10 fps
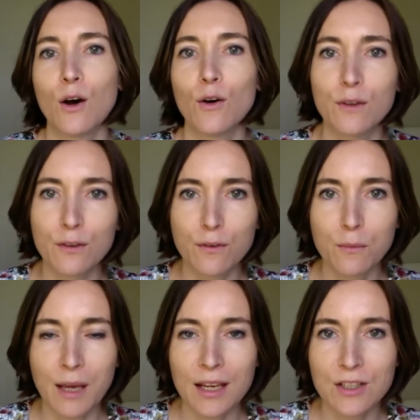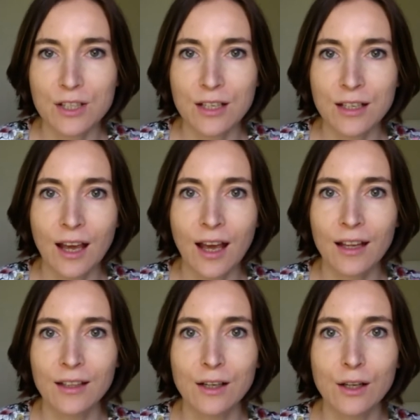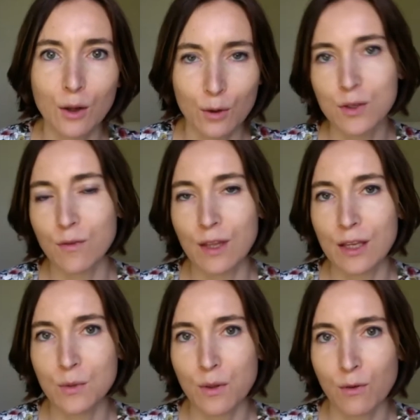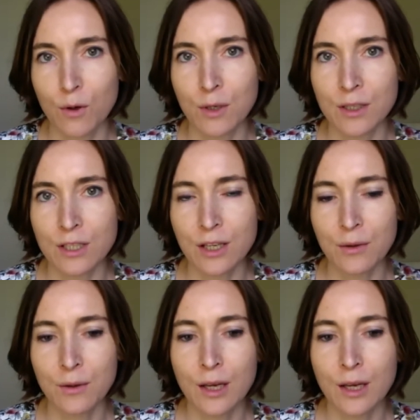of information and lots of things were thrown at you.